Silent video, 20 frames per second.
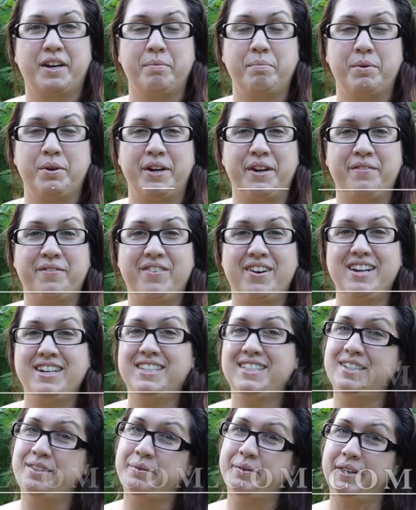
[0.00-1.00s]
Good morning,
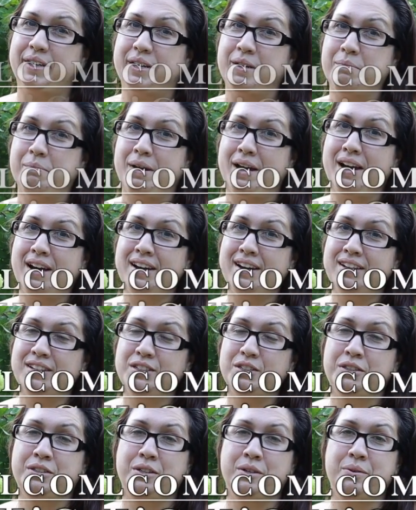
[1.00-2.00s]
friends, and welcome back.
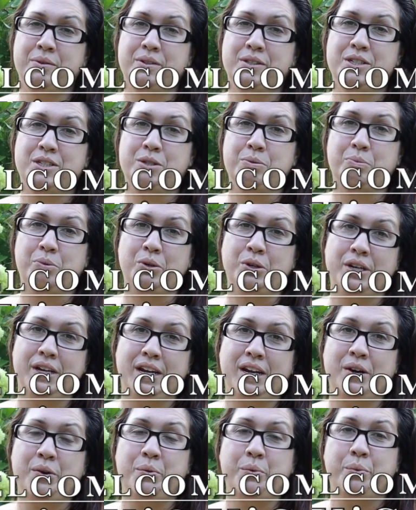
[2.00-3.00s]
So this
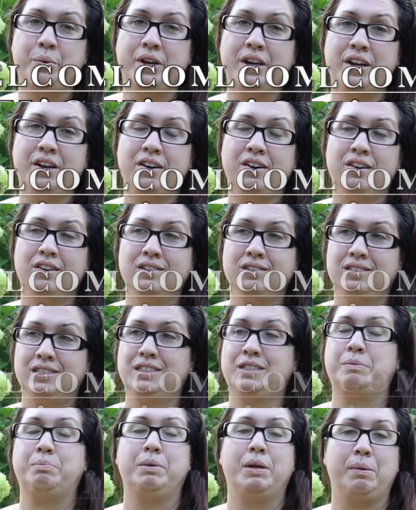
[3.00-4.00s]
morning we heard
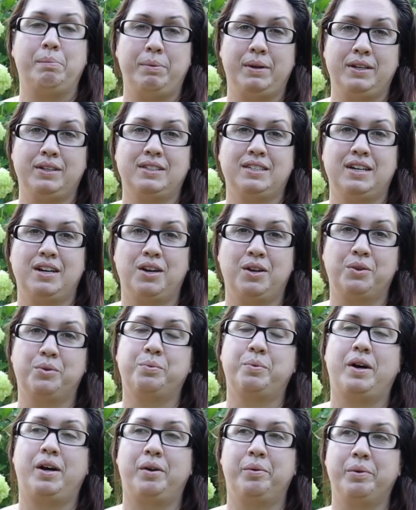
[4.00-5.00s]
this beeping
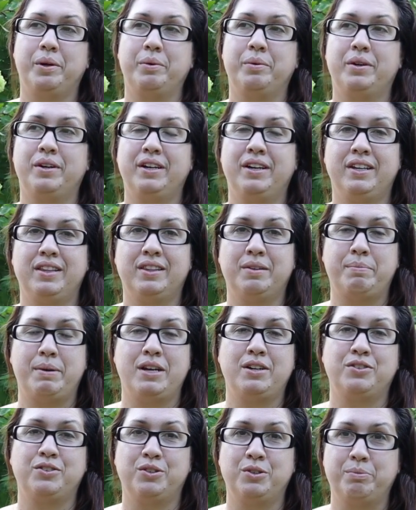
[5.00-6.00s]
sound while we were in the
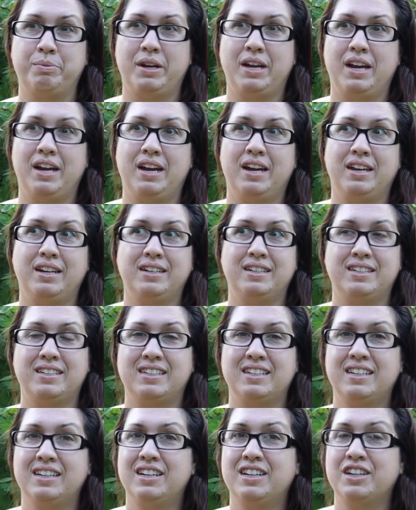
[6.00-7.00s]
bedroom
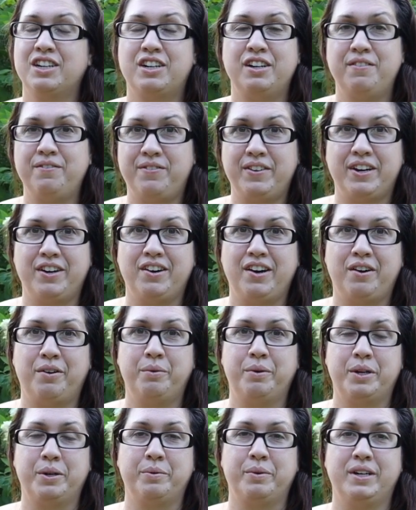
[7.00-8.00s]
and couldn't figure
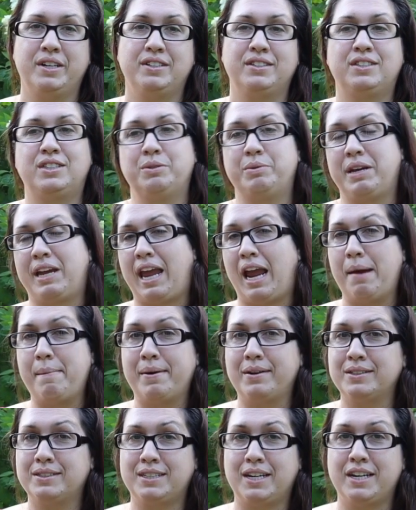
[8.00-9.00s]
out what it was, so we
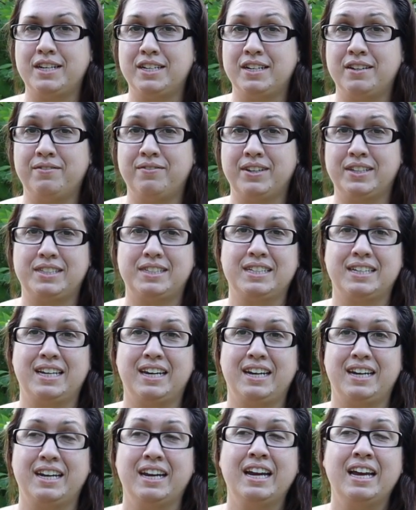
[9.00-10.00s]
came outside to
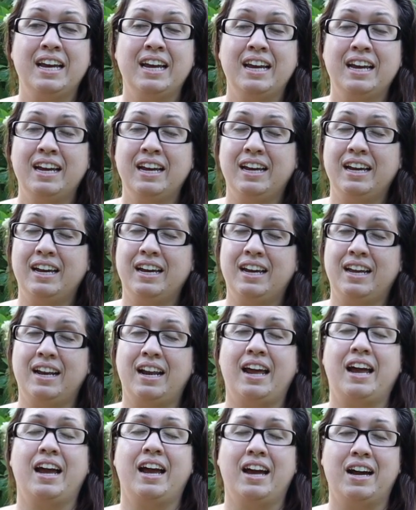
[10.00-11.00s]
investigate,
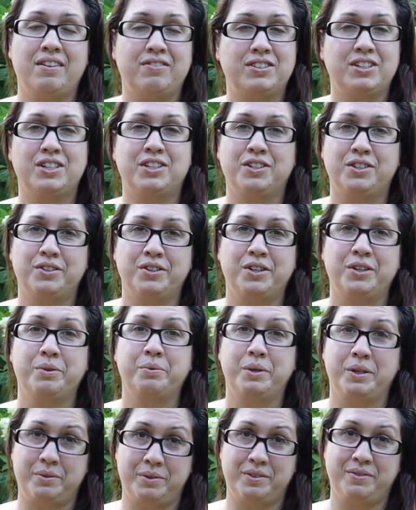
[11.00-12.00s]
and I have to show you
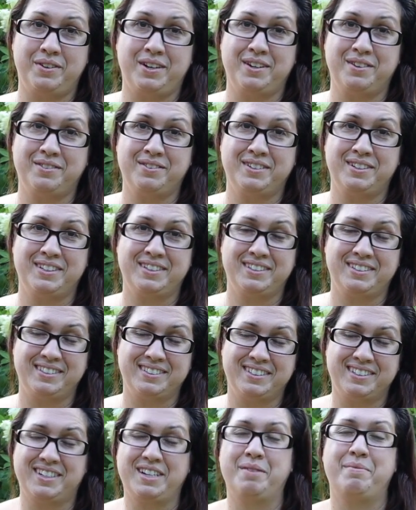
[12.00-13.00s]
what we found.
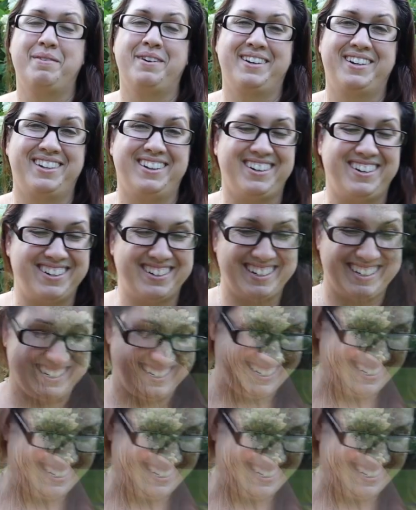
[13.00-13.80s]
Come on along.